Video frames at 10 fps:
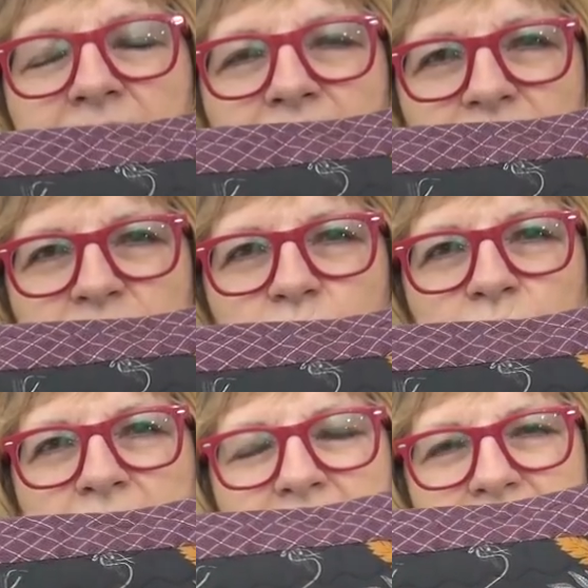
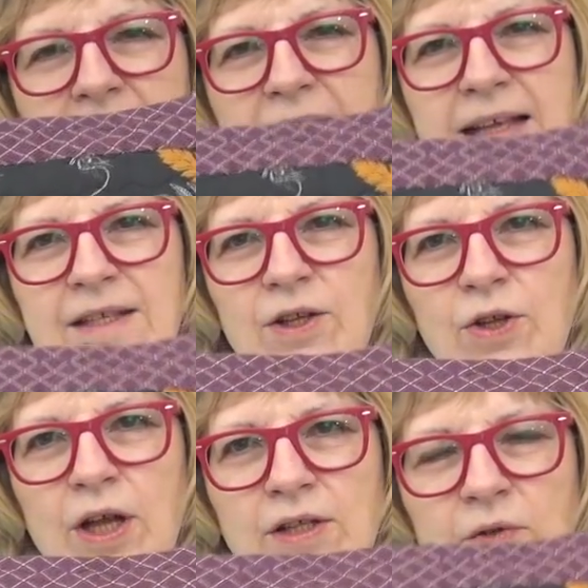visually that it's
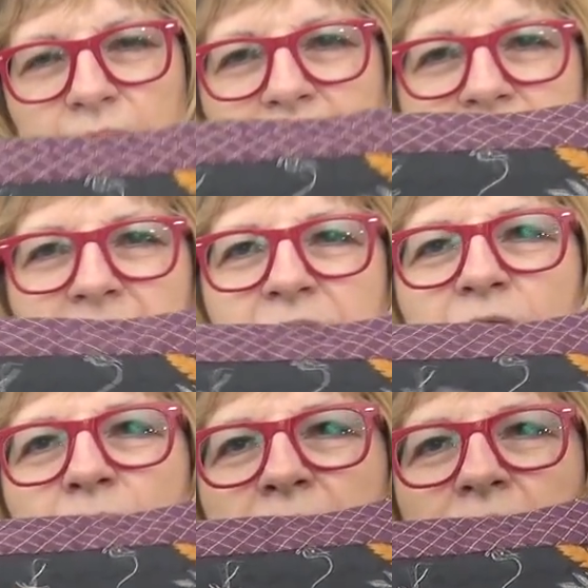a, it's a
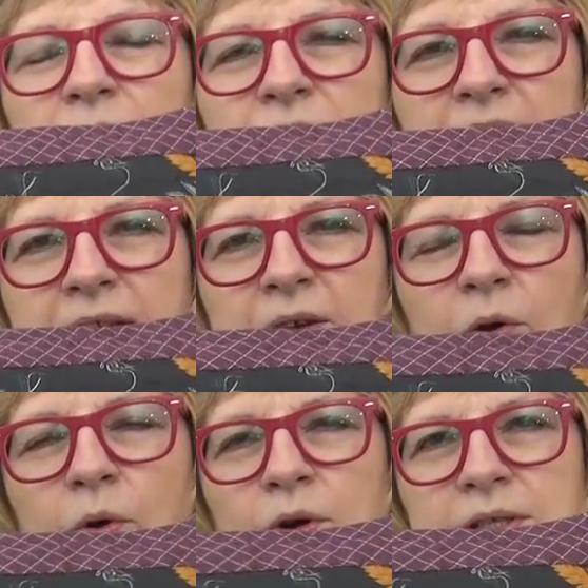rectangular pillow, so I did a
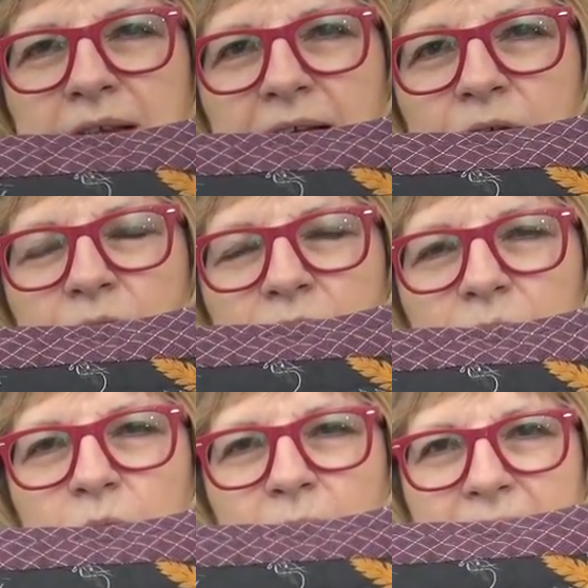horizontal
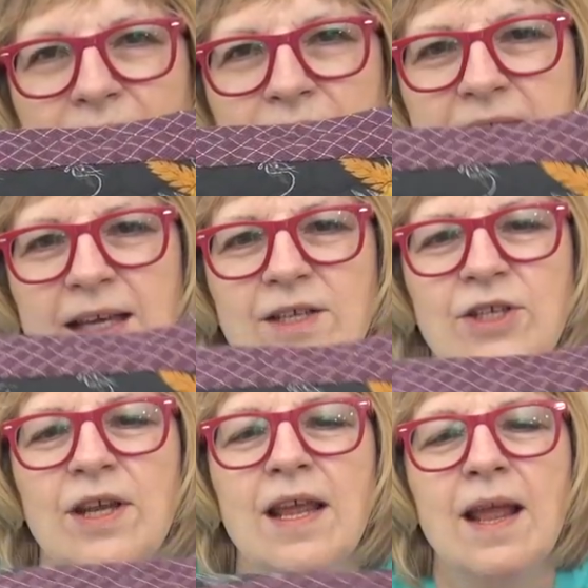little wave
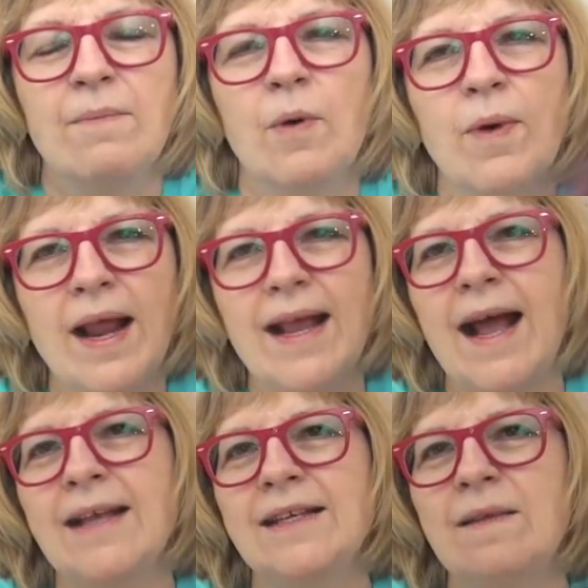stitch. But when I
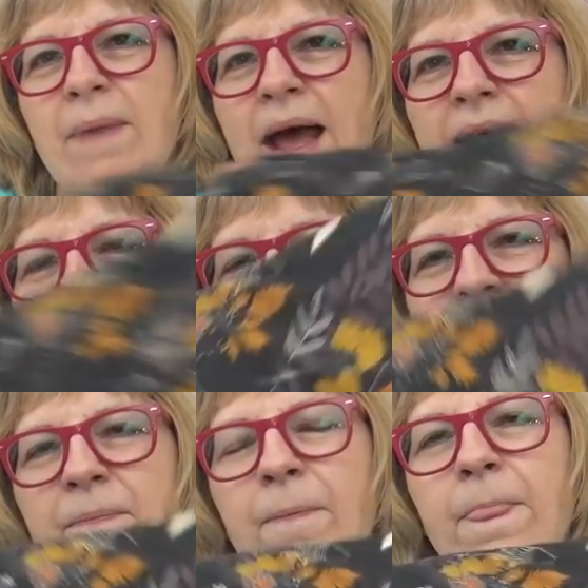got to the
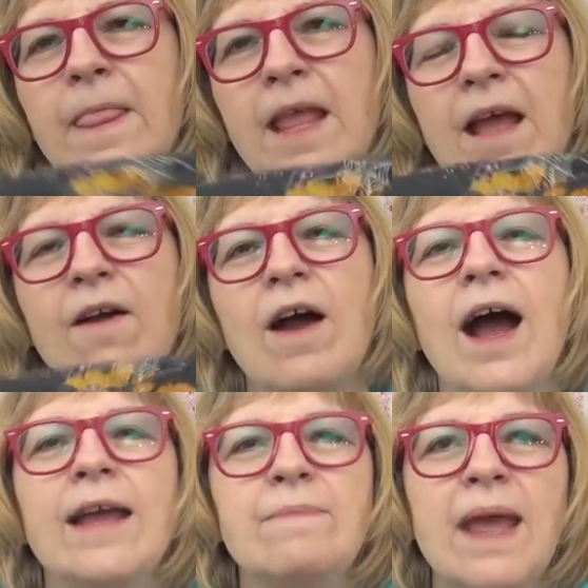backing,
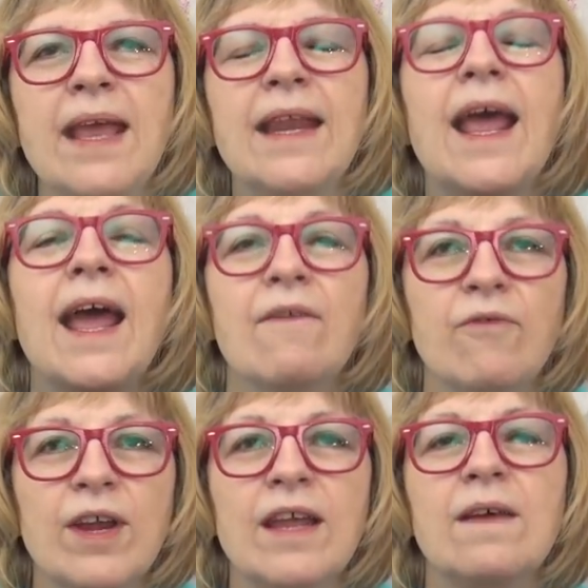I made
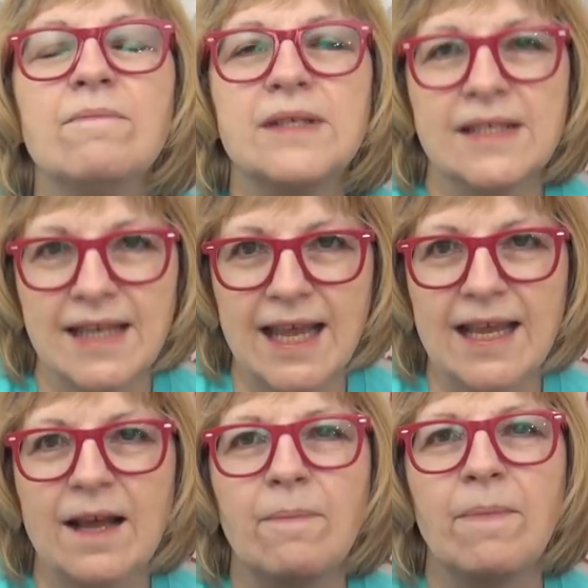every
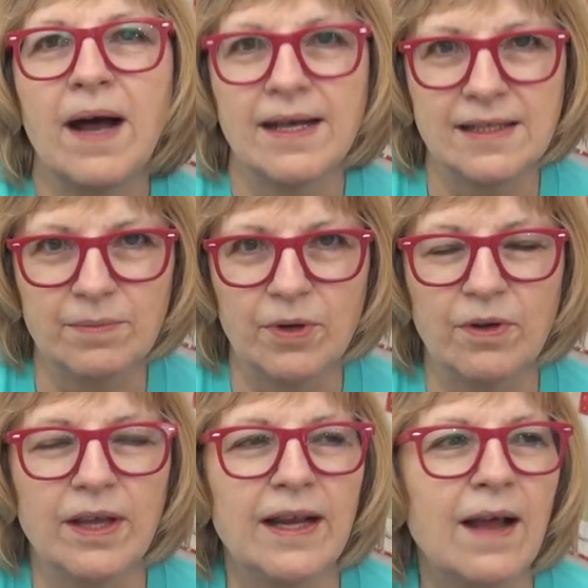mistake
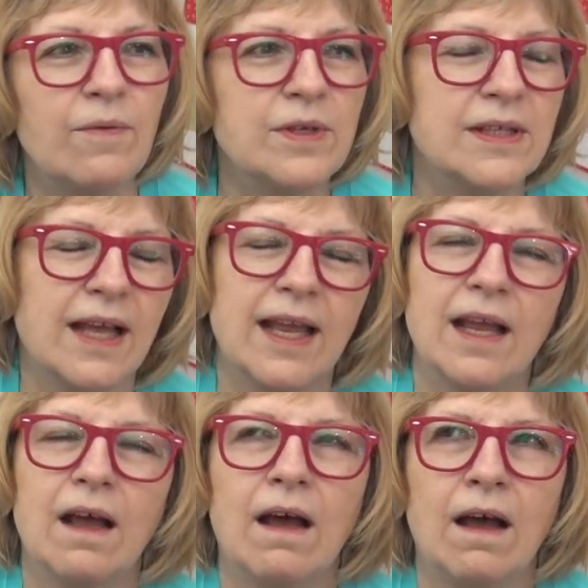possible, and I was
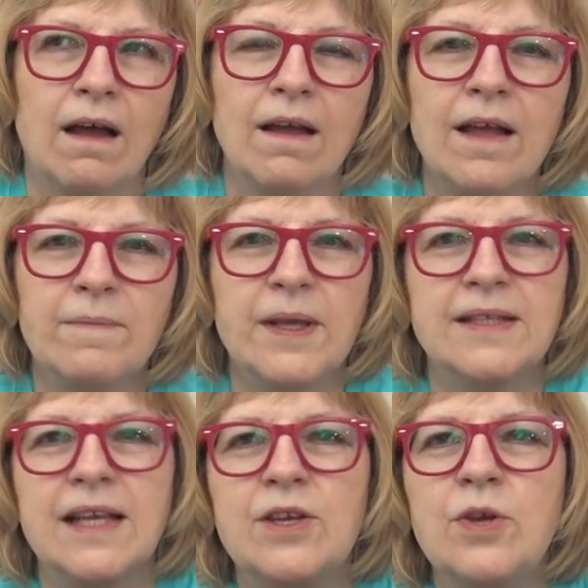like, ugh,
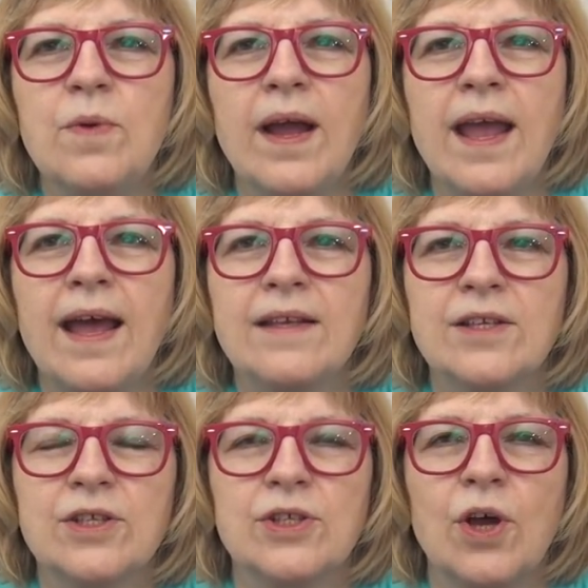because I knew I had
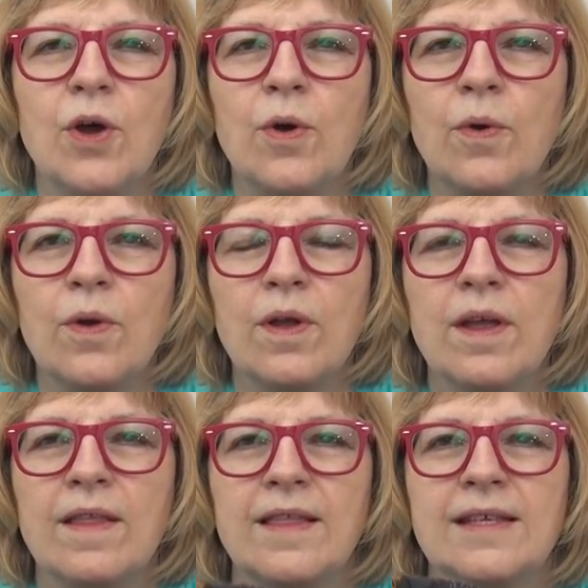to sew
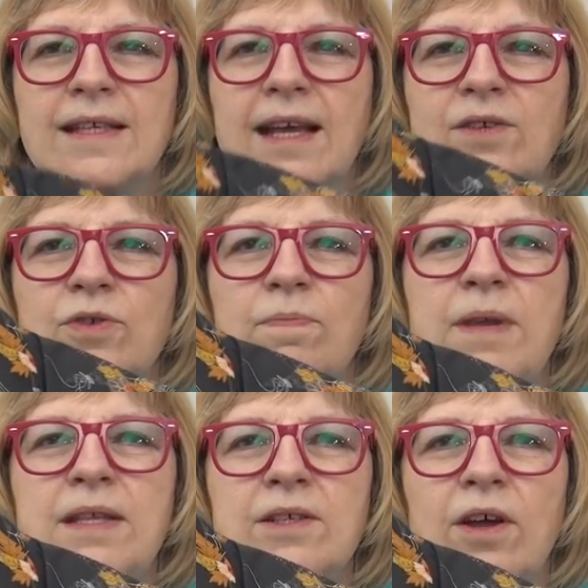this extra
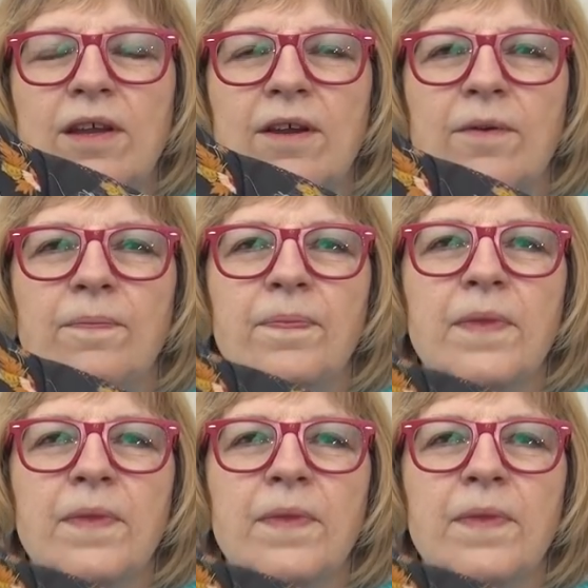piece on here.